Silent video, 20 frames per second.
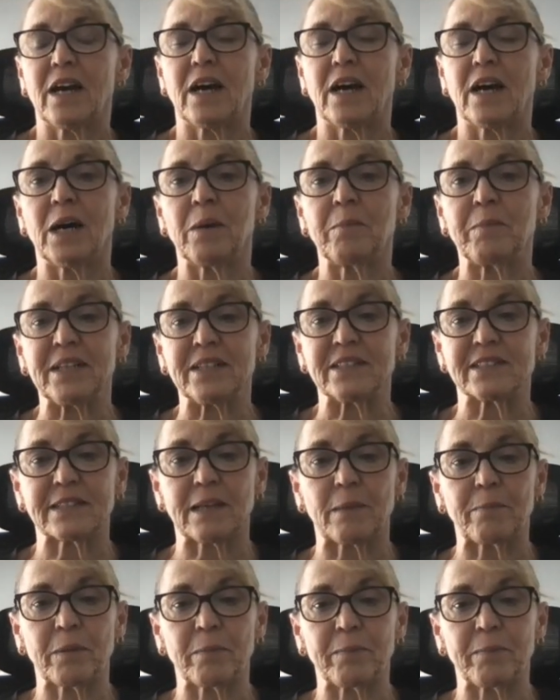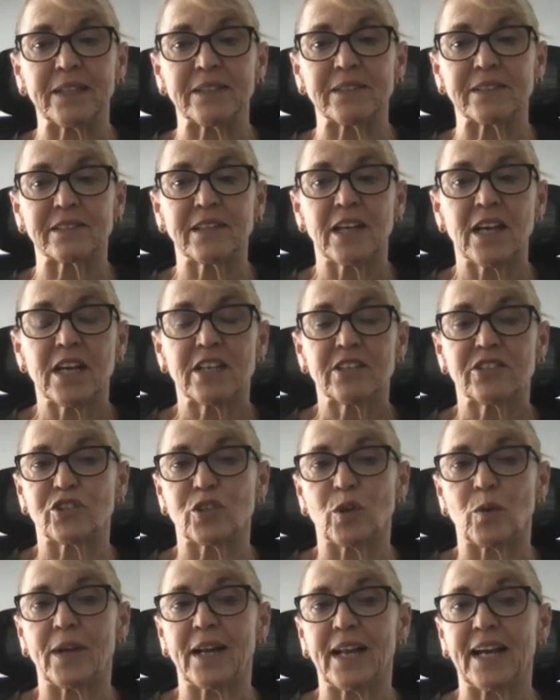and supplements.
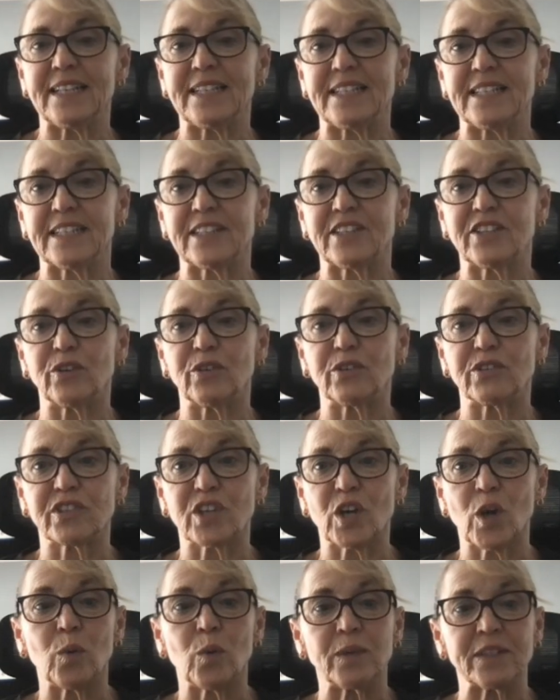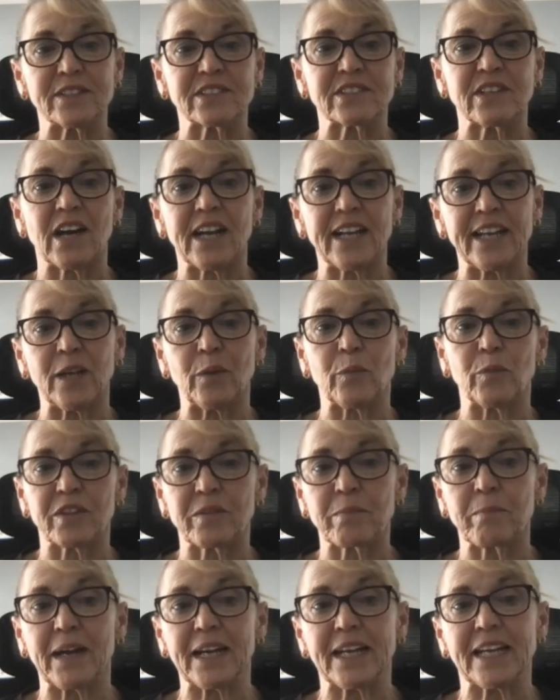So when I did those coinciding
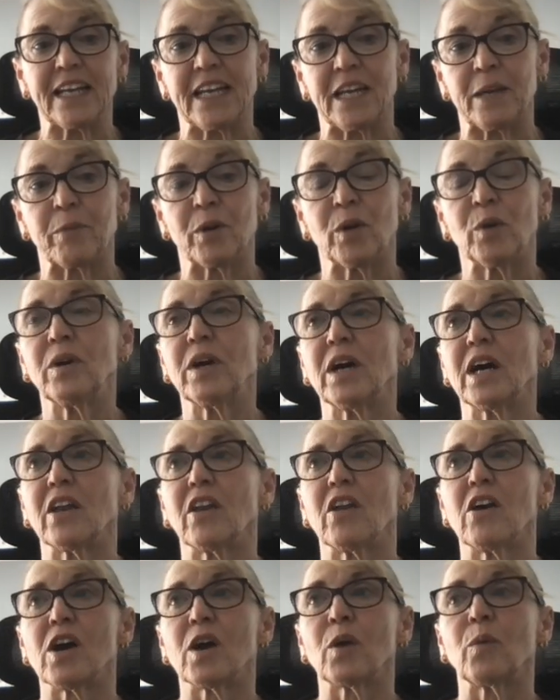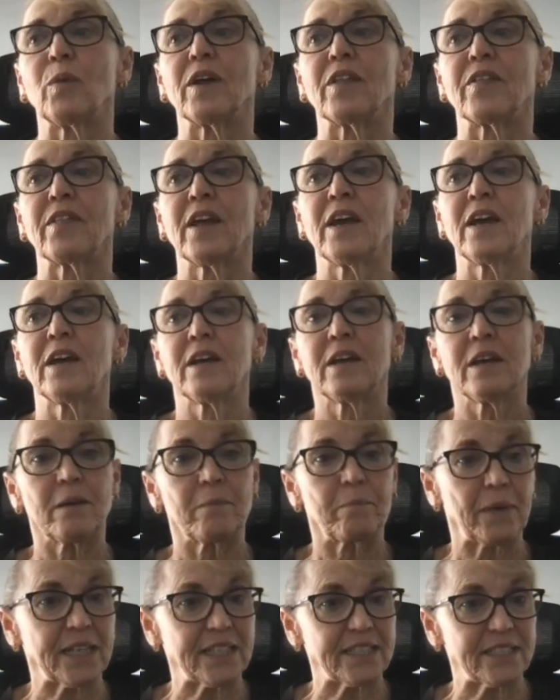with my chemo, along with
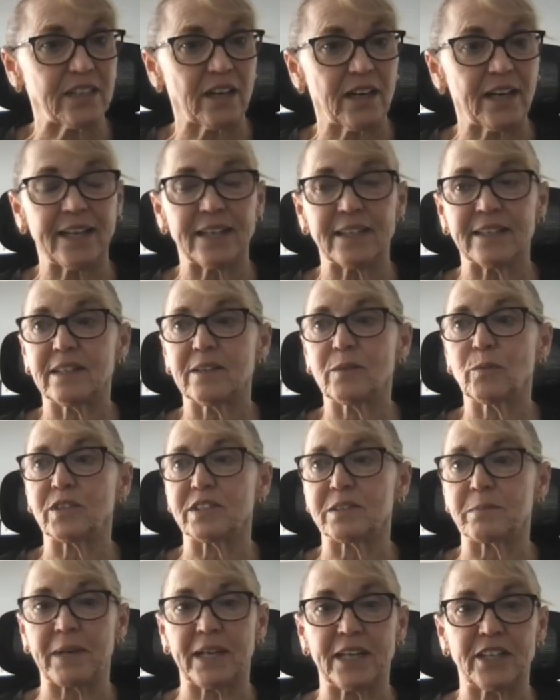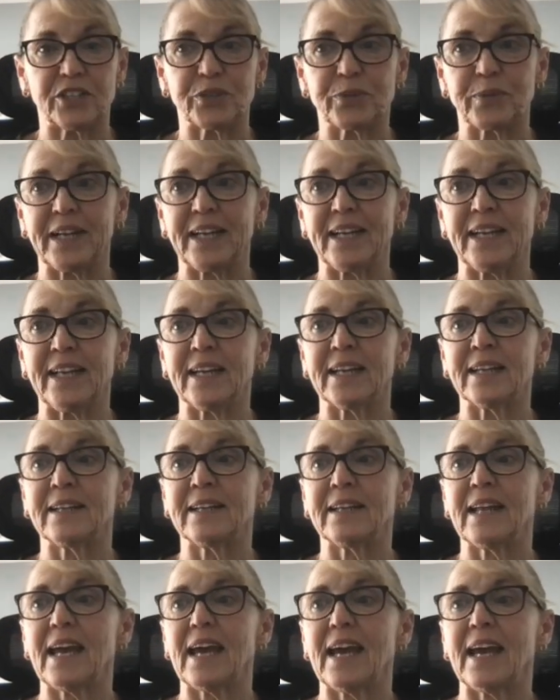my diet was
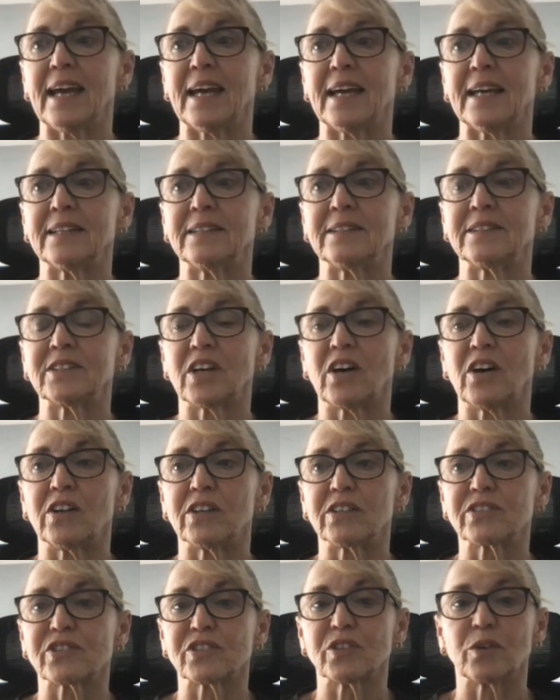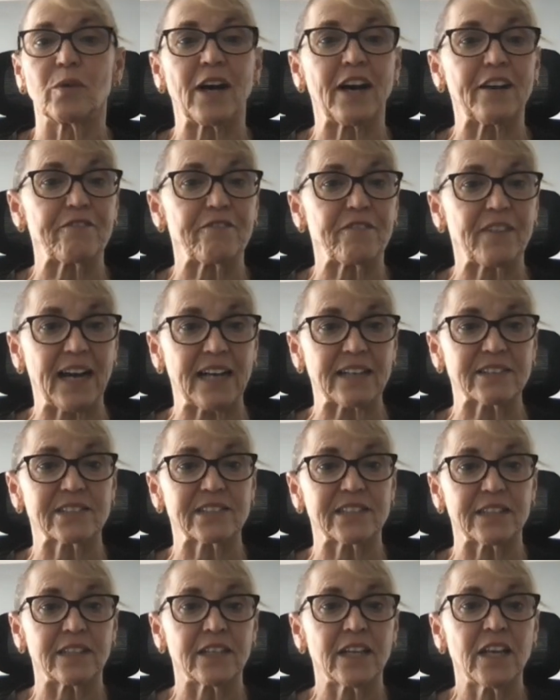Mediterranean, and also I
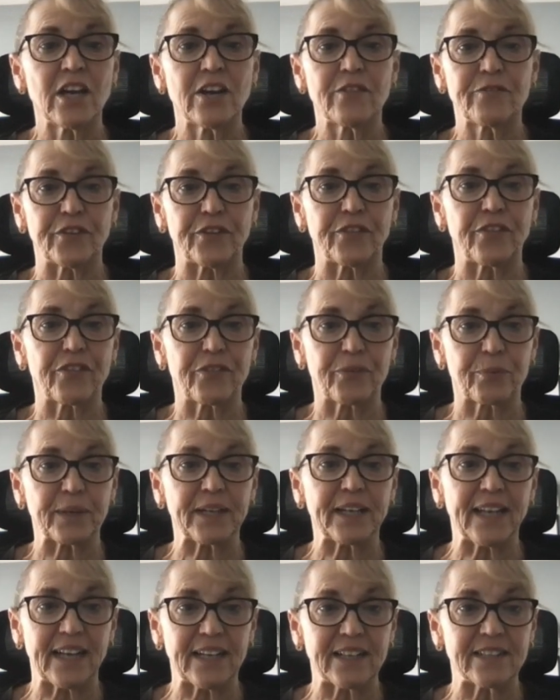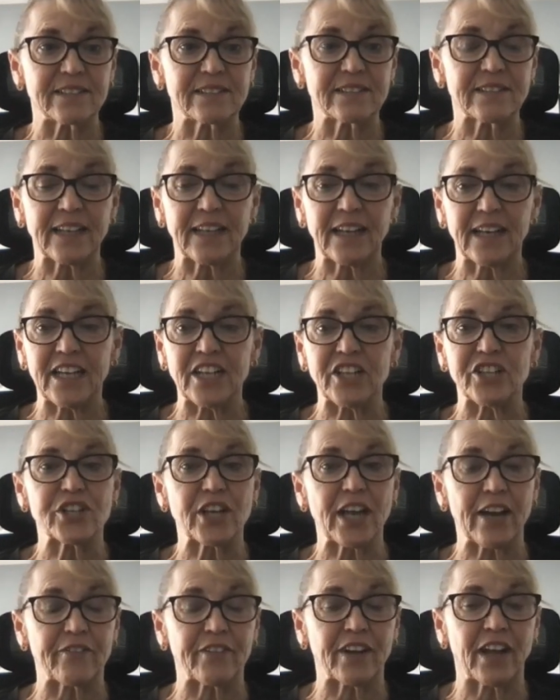fasted for the 3 days
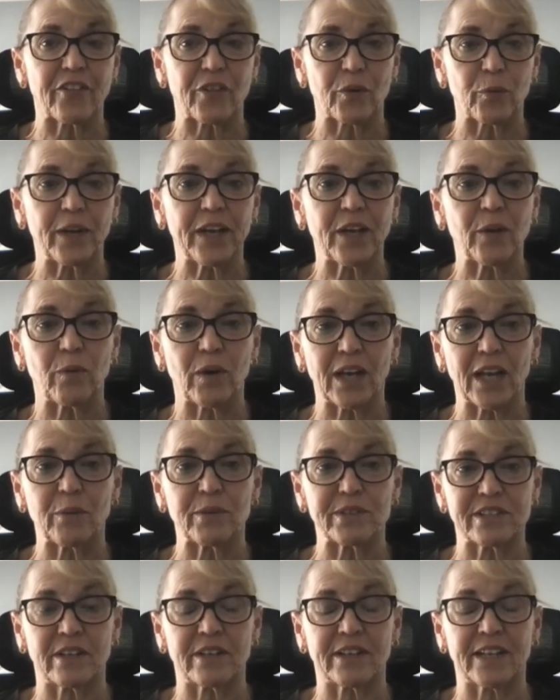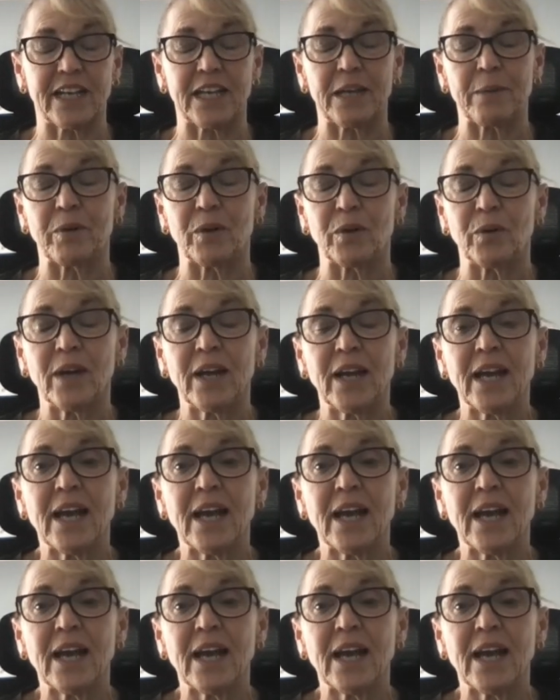every other week while I was on chemo.